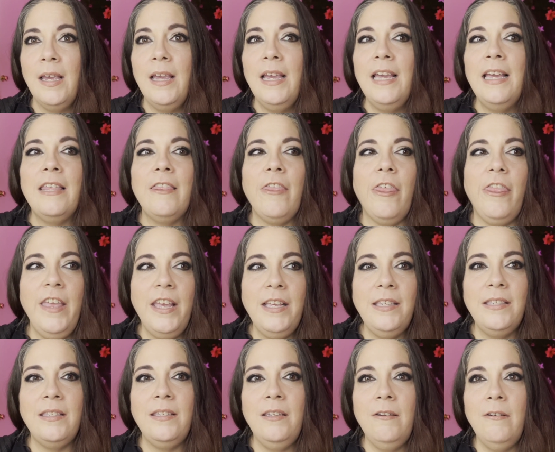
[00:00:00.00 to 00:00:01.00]

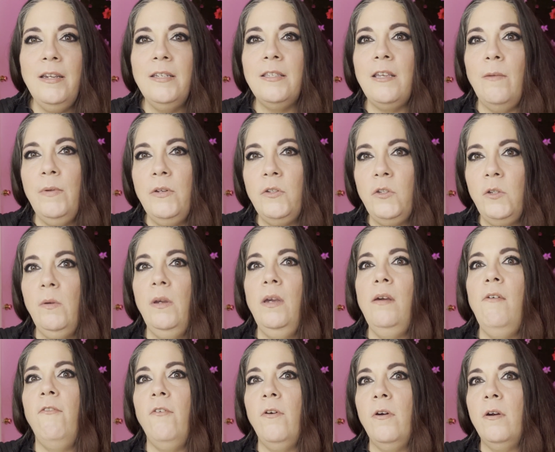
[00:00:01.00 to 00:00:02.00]
This series I've been doing
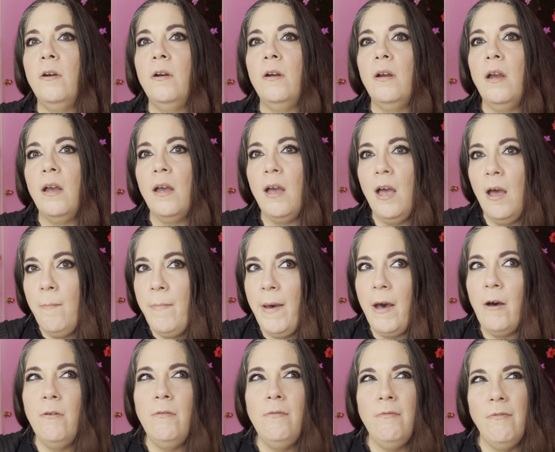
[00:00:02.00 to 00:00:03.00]
for
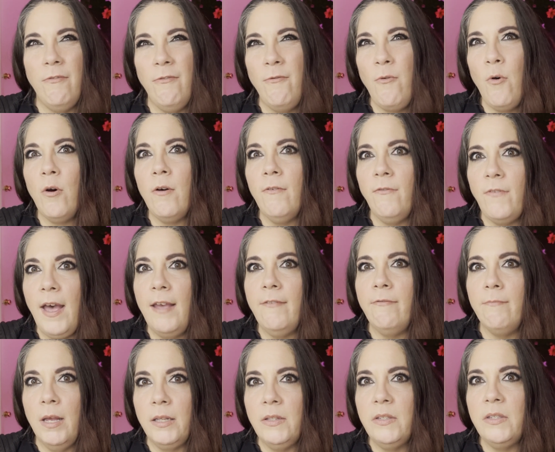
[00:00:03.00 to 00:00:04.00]
about 4 or 5
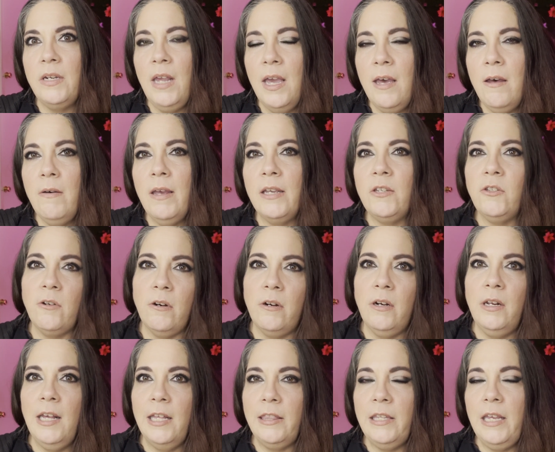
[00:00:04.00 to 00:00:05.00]
months now. I
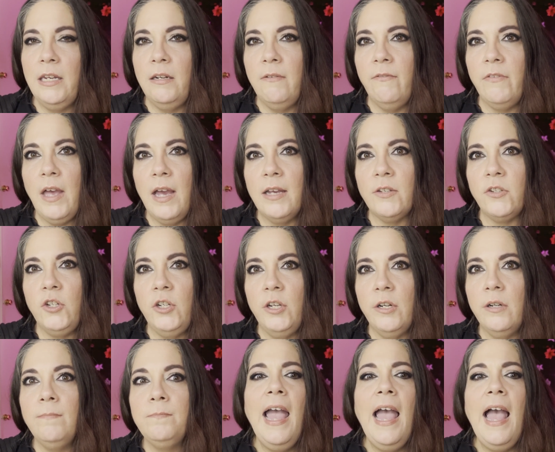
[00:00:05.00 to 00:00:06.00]
started at the end of last
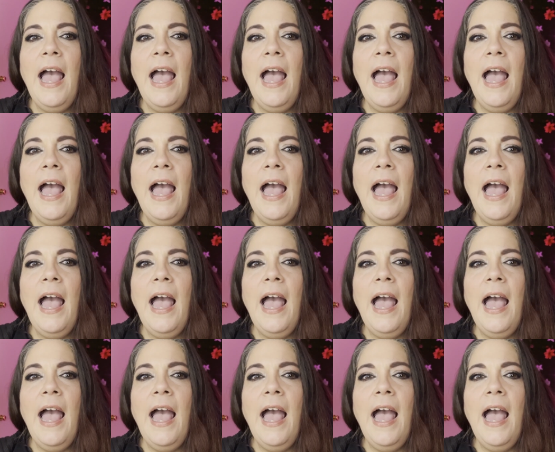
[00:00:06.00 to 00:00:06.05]
year.